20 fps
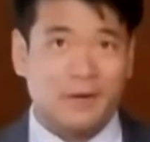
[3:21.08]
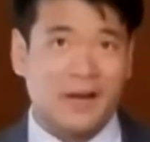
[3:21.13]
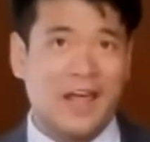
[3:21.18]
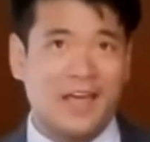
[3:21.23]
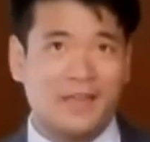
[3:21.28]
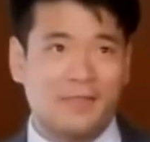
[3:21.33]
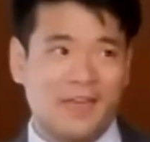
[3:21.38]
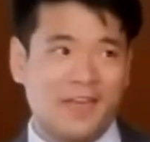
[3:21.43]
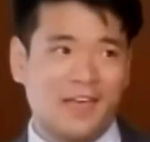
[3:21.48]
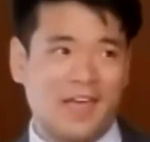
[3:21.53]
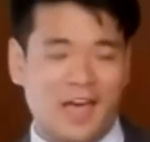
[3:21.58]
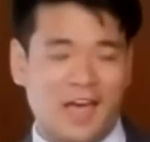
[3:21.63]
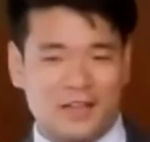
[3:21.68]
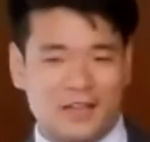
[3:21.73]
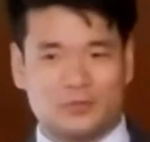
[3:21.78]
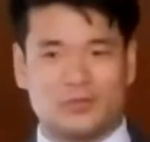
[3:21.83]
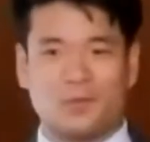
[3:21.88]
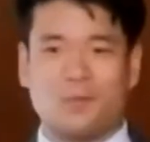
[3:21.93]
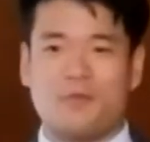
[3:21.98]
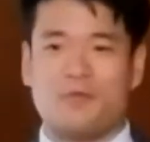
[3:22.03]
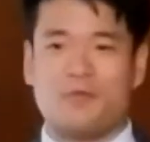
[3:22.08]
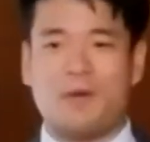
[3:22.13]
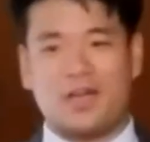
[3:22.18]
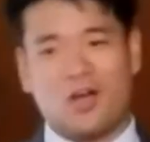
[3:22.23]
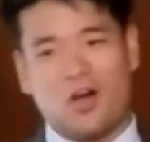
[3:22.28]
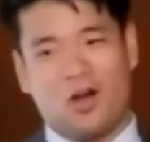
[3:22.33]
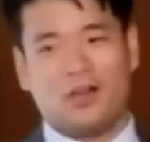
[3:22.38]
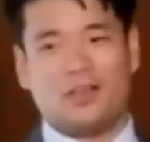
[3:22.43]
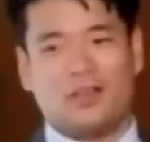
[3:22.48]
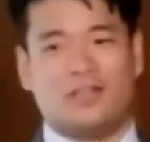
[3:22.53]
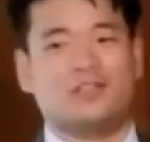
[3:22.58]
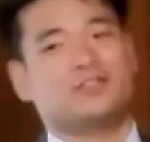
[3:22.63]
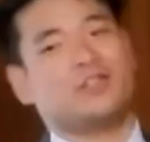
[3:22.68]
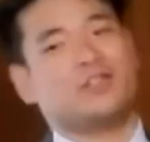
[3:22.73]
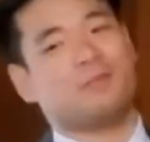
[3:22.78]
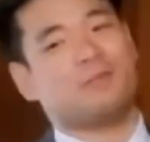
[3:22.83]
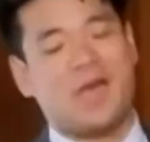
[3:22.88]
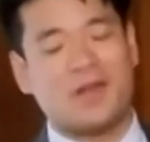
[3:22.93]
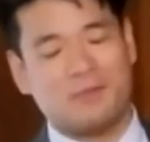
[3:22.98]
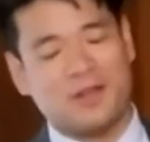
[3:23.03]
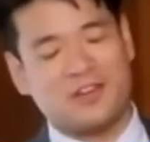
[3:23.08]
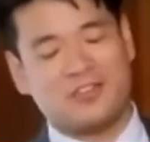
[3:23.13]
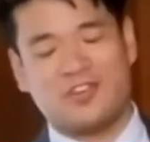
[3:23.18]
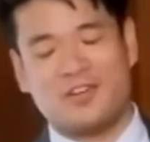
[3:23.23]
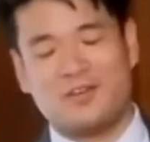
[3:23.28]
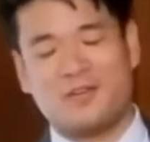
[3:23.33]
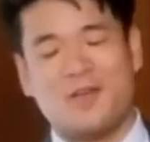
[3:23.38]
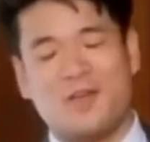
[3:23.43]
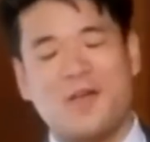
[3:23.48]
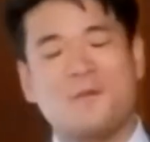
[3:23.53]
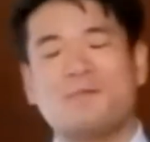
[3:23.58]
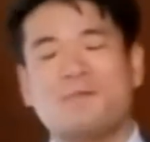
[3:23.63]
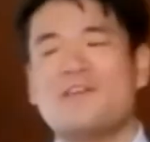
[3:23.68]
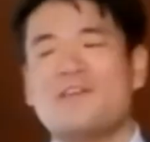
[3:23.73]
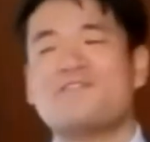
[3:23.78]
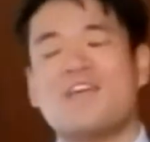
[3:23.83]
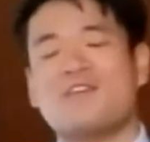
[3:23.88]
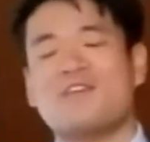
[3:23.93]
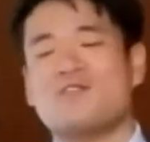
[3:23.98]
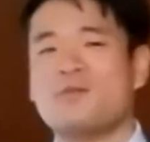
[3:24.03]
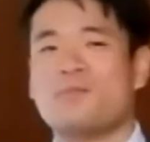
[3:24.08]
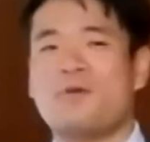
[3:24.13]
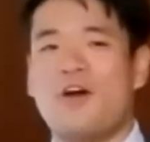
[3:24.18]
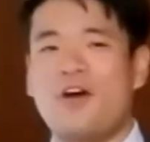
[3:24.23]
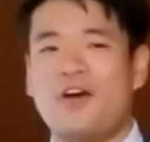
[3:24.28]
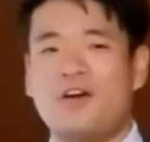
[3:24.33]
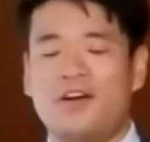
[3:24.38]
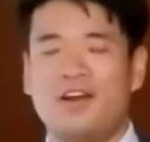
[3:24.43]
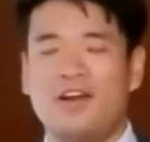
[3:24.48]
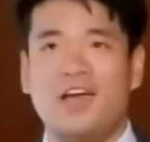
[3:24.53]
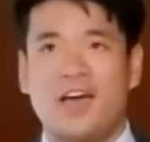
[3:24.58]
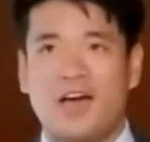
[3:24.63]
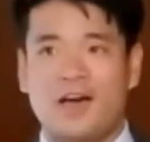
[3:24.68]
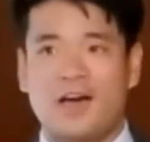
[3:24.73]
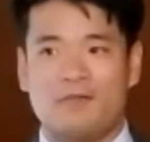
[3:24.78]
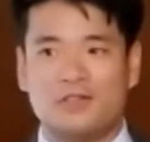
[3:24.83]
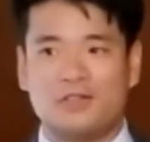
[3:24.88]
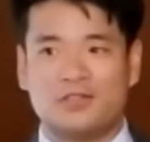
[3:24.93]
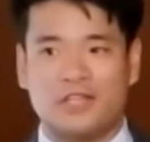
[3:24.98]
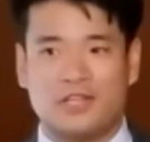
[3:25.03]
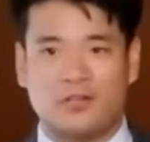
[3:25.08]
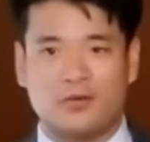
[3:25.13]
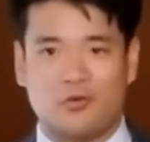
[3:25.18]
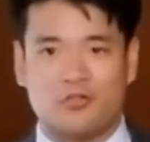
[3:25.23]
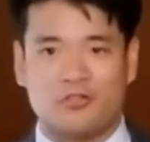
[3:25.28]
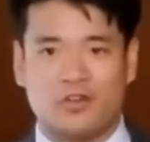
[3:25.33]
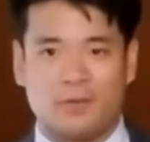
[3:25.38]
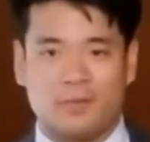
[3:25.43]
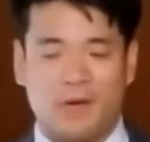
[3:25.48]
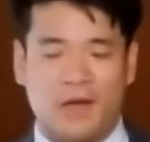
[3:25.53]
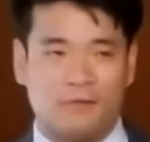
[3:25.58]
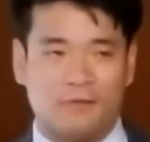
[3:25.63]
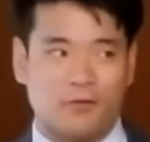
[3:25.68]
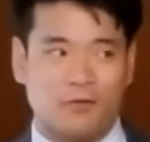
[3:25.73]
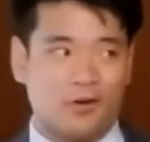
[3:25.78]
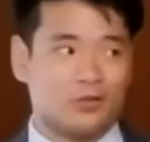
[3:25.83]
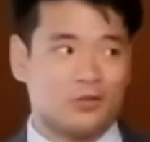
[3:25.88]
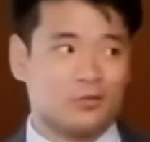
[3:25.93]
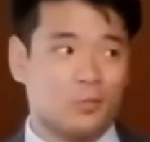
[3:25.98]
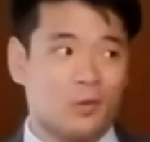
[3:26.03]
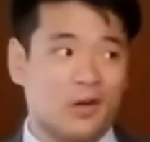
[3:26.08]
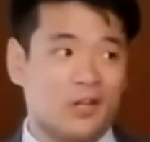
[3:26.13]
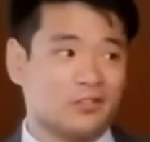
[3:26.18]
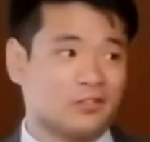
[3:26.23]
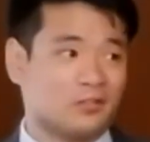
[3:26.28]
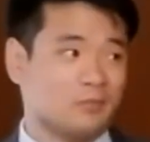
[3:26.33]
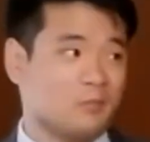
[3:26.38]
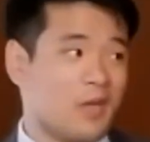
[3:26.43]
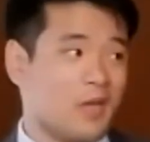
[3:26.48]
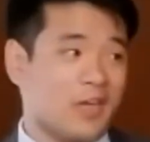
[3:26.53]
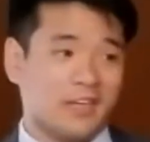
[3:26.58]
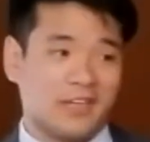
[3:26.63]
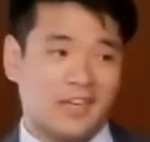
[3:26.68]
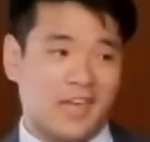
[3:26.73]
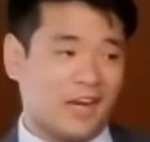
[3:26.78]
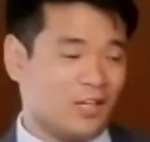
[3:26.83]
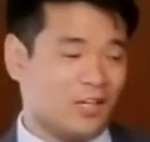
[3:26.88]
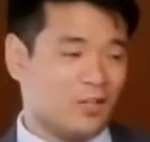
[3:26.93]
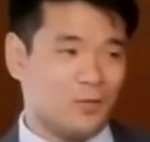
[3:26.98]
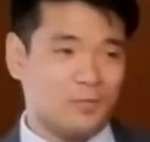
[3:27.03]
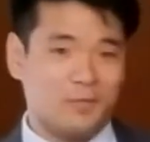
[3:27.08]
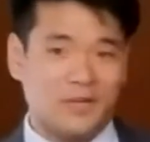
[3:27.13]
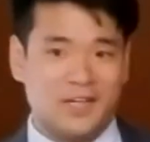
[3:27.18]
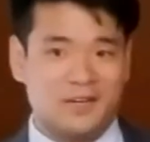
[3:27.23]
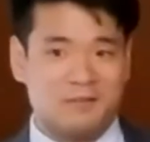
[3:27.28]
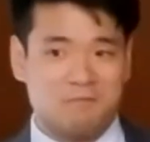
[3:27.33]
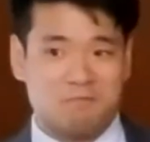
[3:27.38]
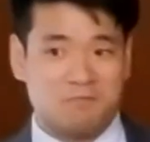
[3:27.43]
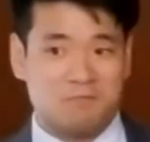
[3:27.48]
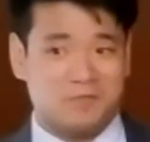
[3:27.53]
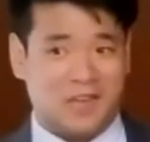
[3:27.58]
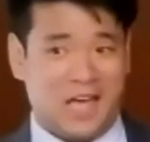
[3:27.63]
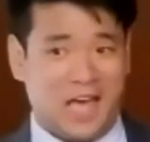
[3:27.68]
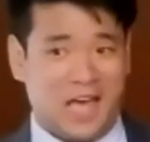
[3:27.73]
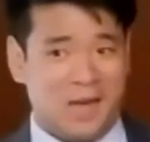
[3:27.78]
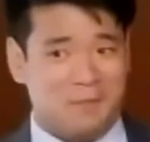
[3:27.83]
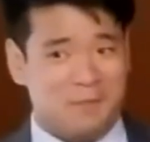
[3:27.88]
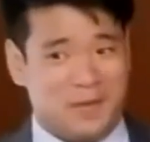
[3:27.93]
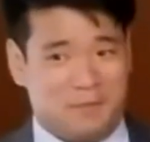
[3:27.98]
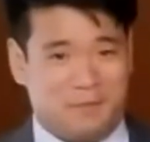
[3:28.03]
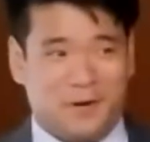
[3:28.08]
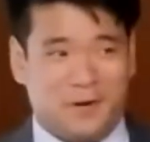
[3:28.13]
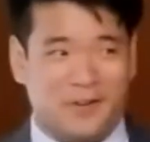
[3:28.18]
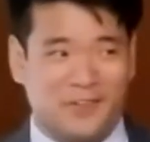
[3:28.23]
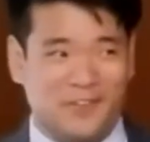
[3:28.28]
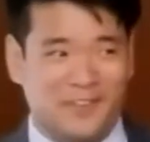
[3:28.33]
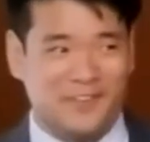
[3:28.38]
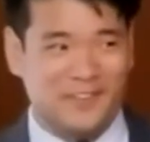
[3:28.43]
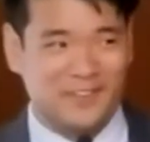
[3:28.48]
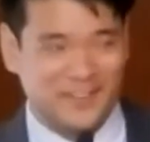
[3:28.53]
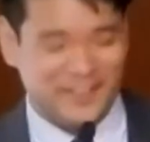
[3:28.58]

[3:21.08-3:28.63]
I think, as some of my colleagues had mentioned, my favorite part of this internship at first was getting to meet Thai people.